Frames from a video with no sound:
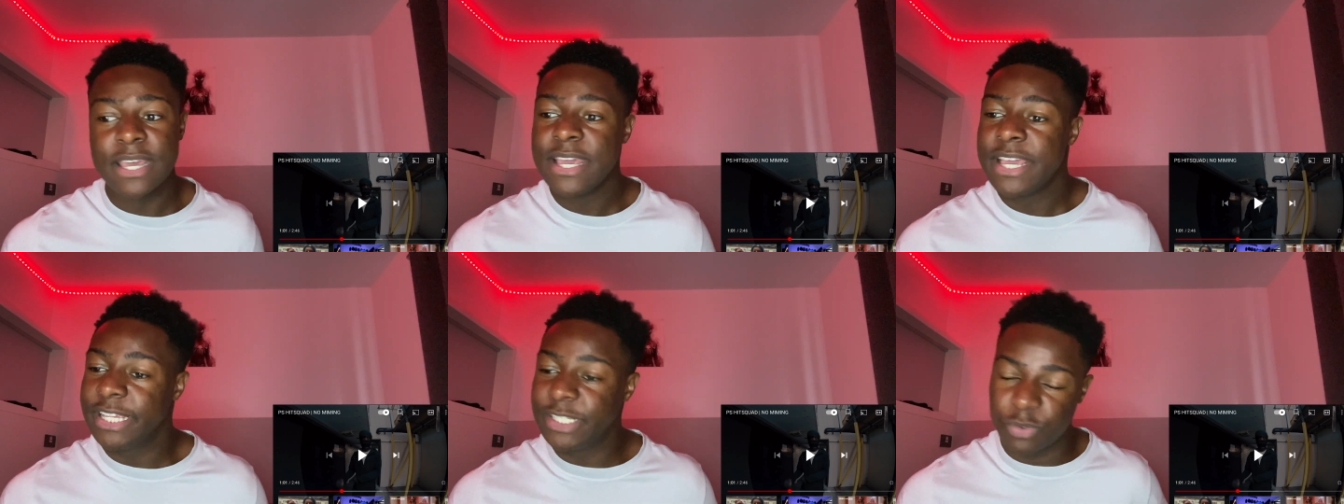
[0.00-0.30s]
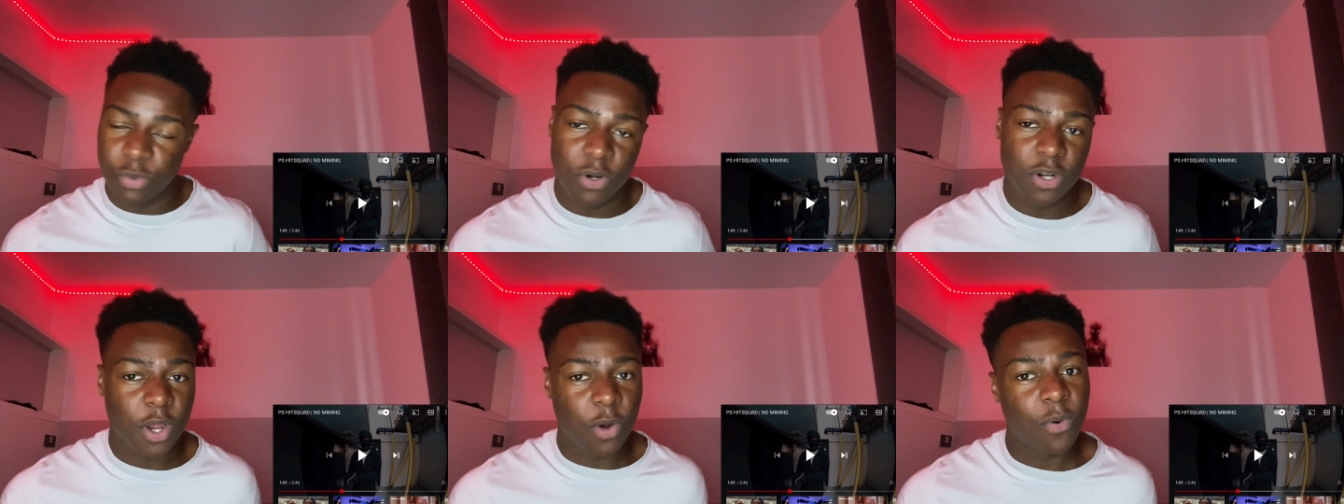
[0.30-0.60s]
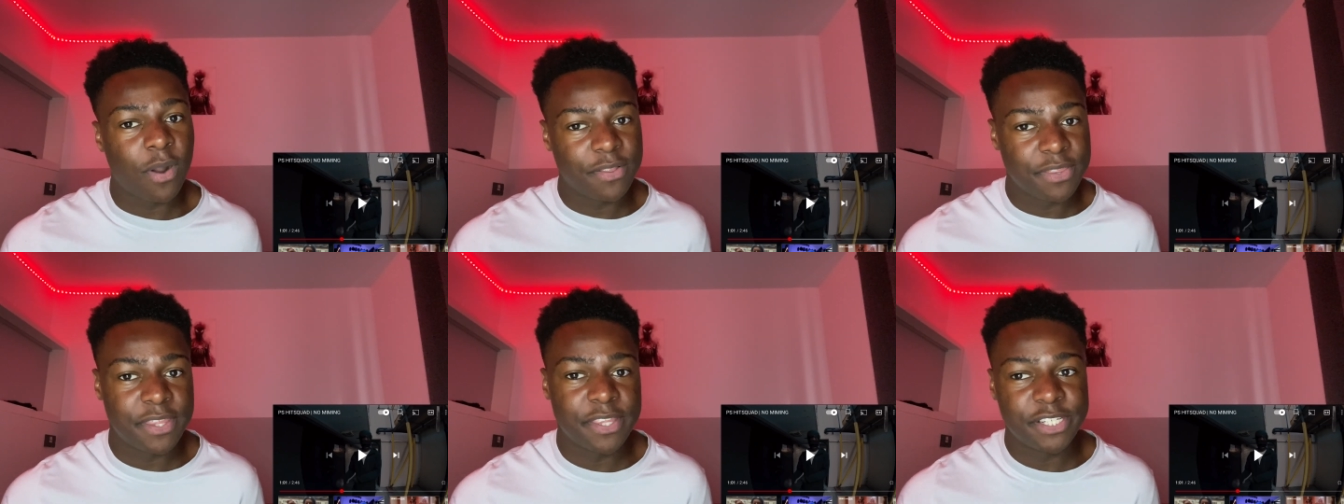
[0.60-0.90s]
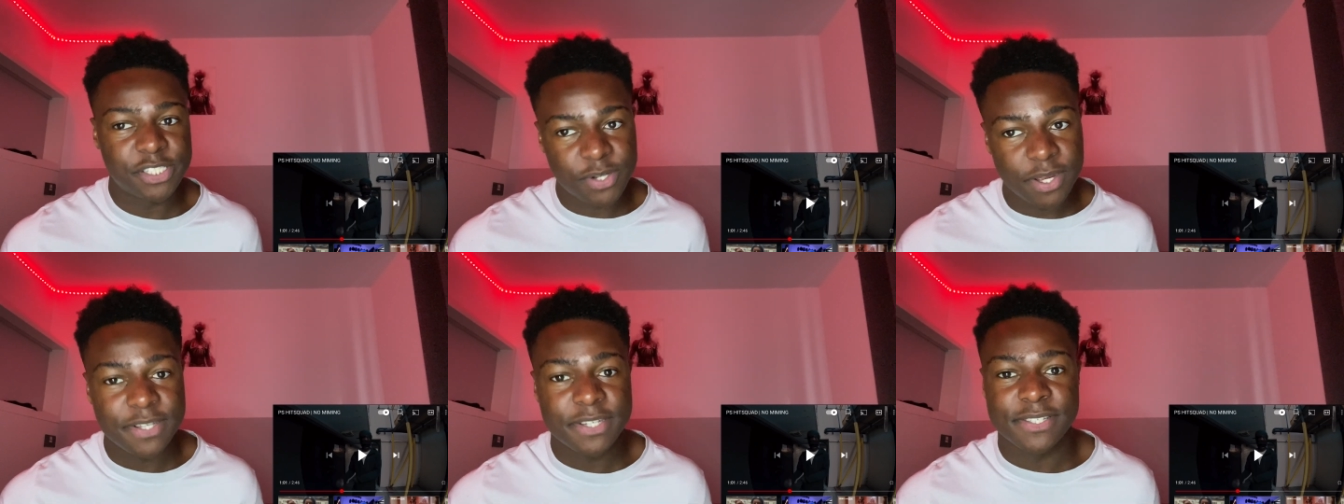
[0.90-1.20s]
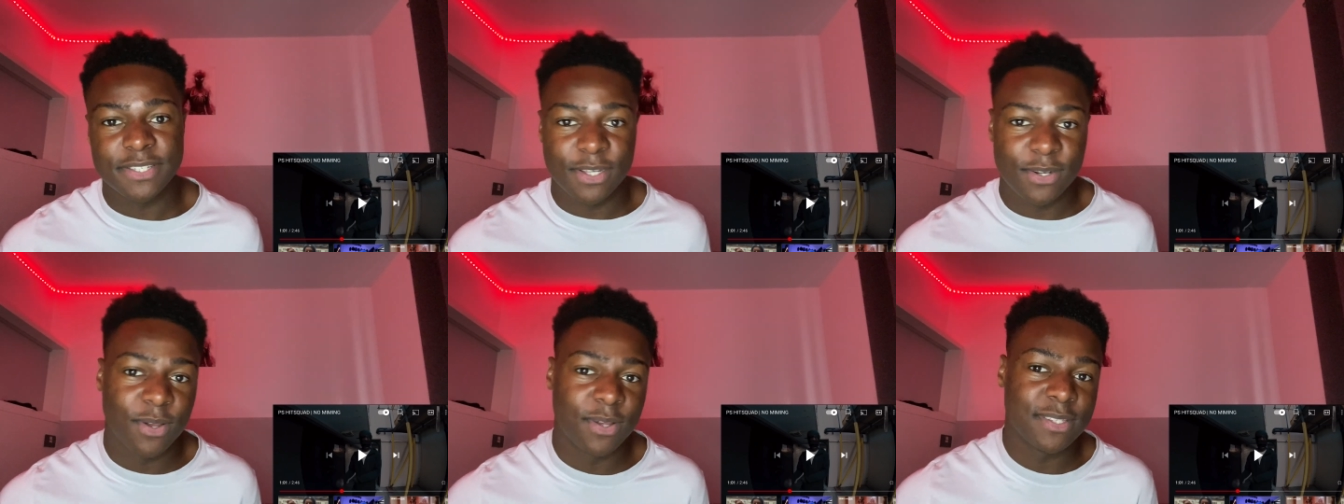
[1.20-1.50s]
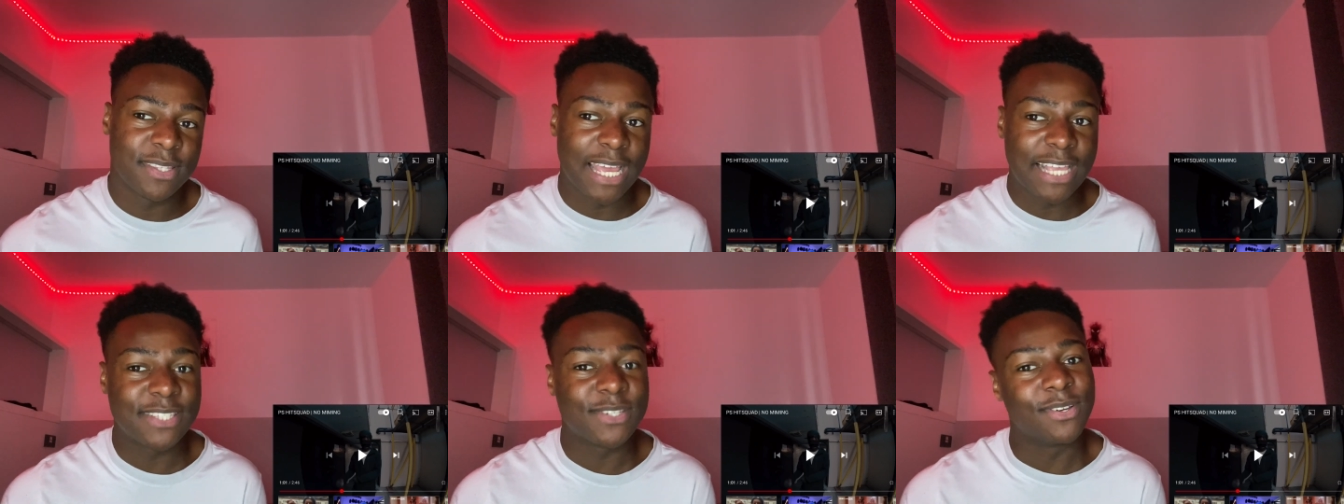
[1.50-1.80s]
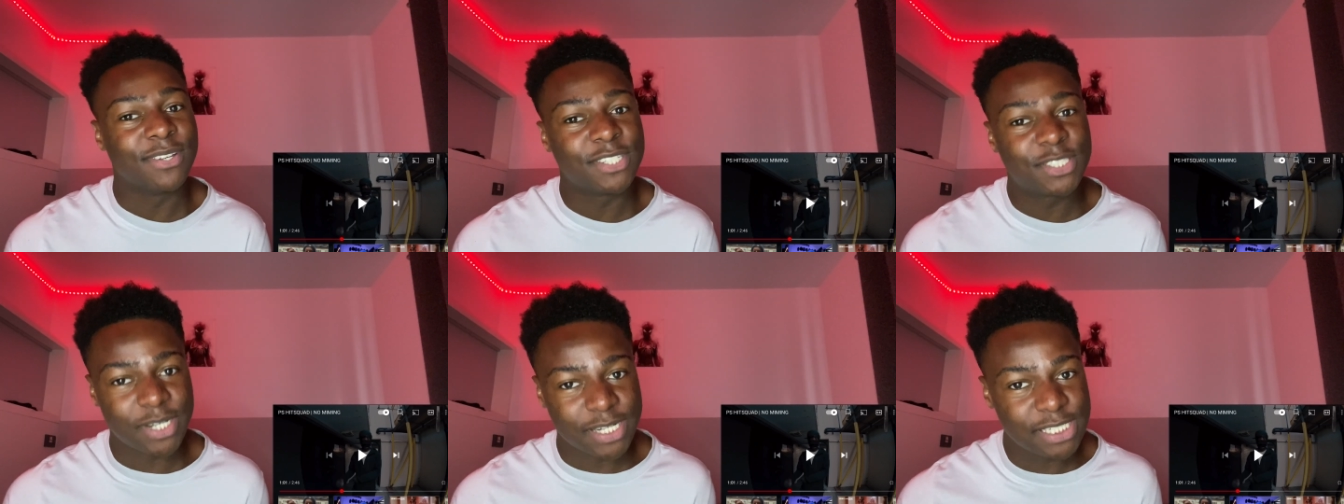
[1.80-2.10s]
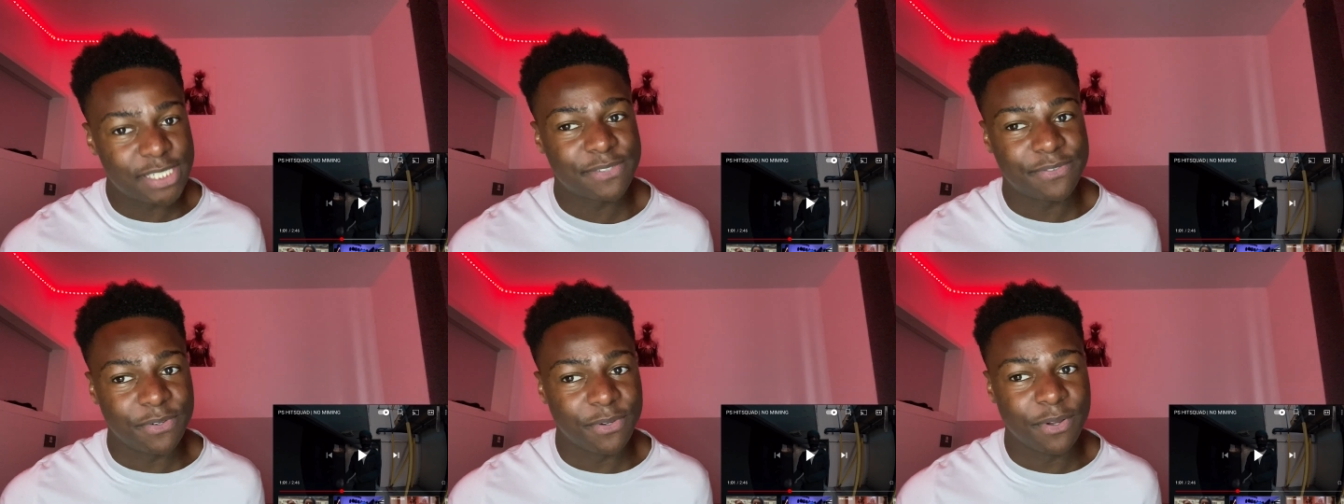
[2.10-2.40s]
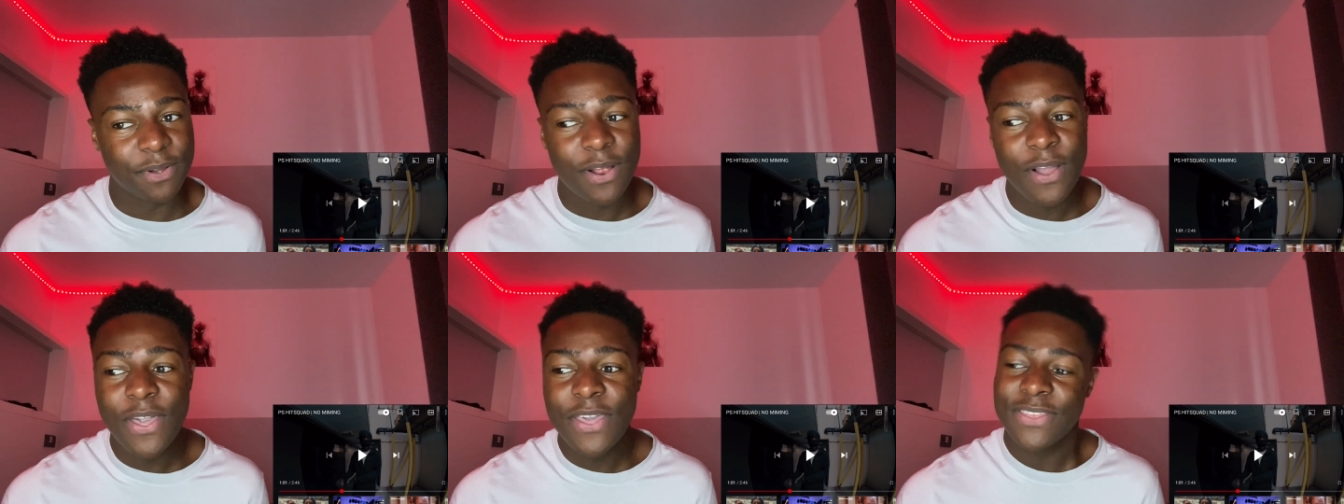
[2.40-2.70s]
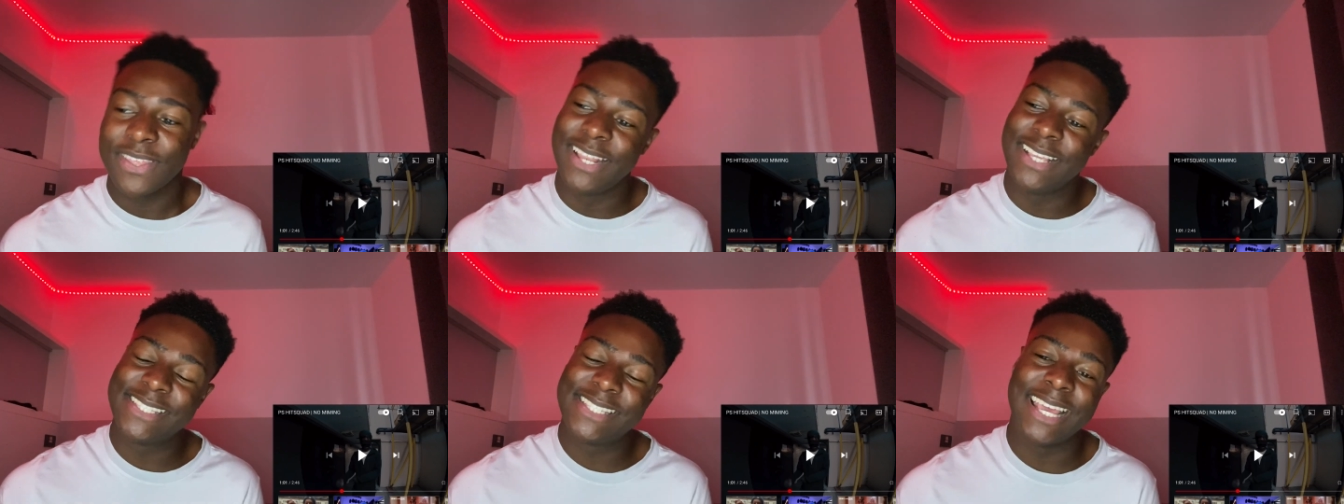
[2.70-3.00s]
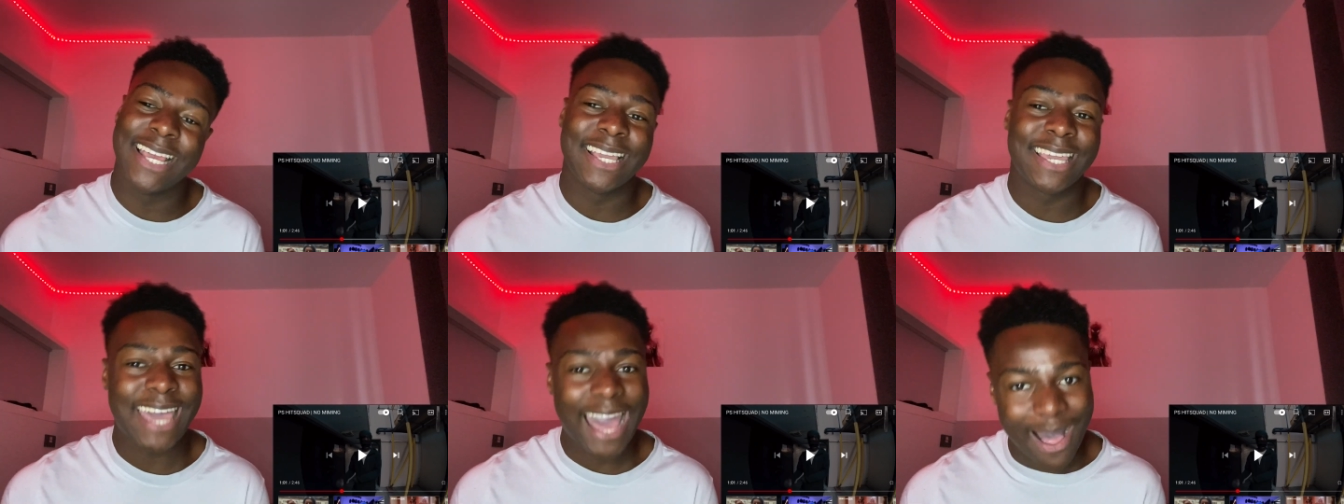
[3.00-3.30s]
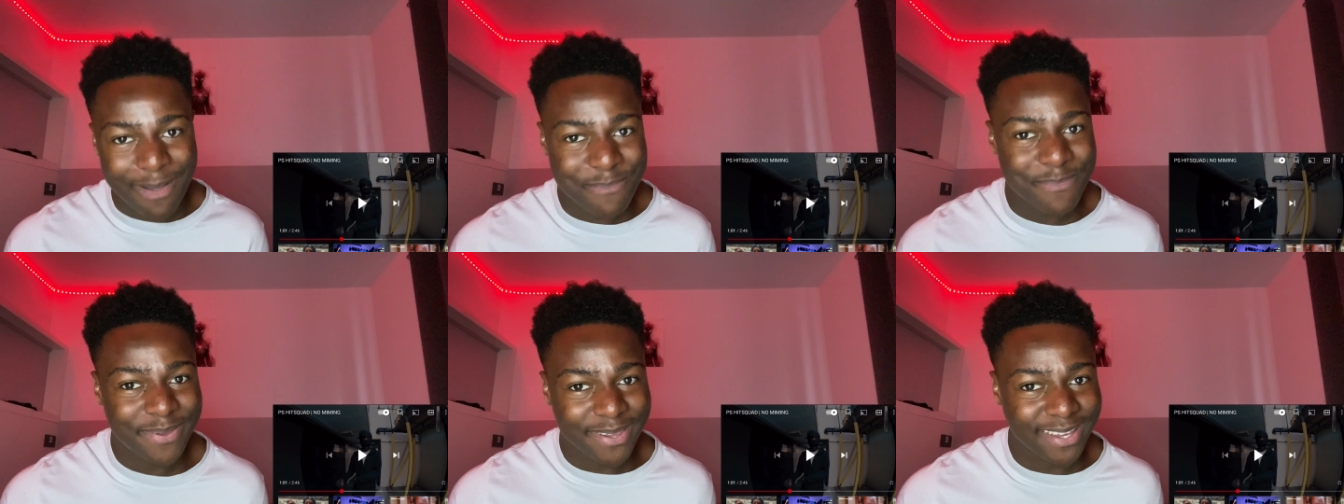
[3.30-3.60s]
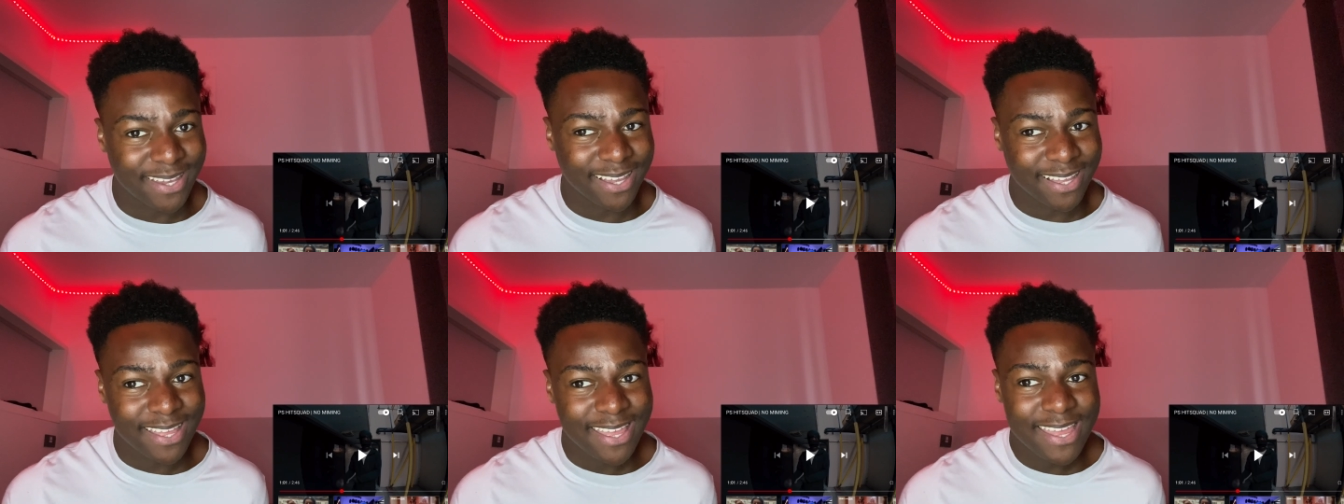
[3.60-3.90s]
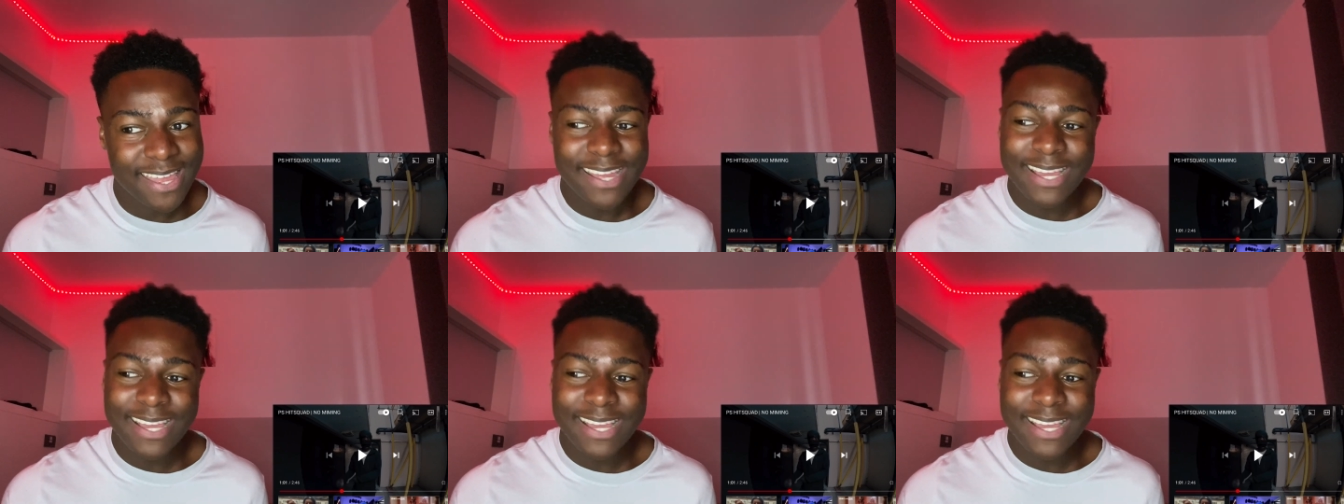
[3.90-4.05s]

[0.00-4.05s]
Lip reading: He's rolling around in the trenches a lot, that he's got trench foot. And he's saying camping.